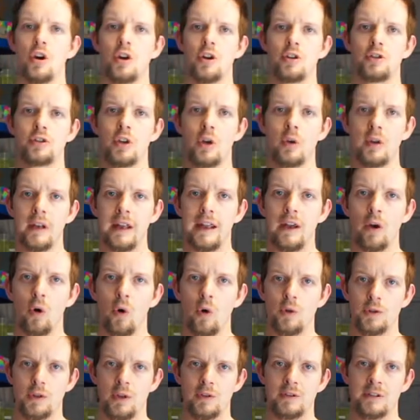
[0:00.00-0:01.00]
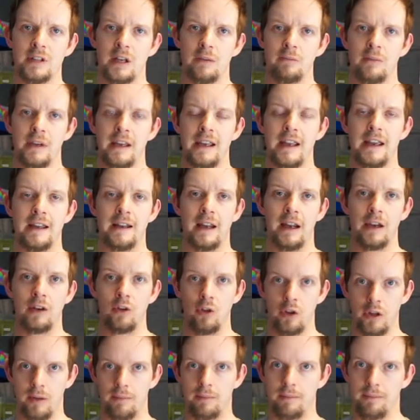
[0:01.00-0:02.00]
So Lee also sent me in
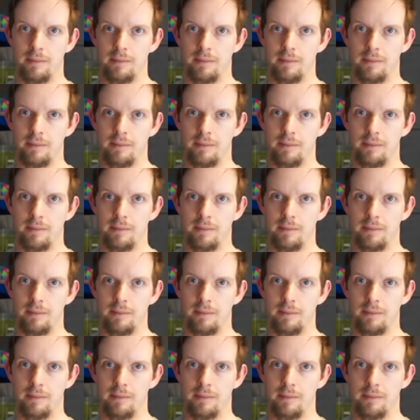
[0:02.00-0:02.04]
another